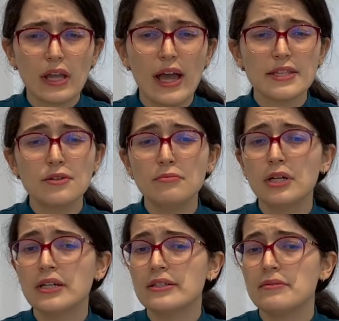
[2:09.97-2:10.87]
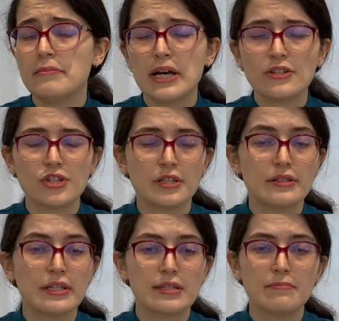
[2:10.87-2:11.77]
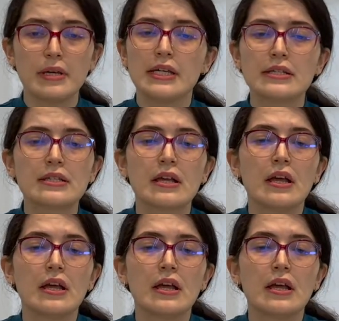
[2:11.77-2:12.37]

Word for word: As you might imagine, this makes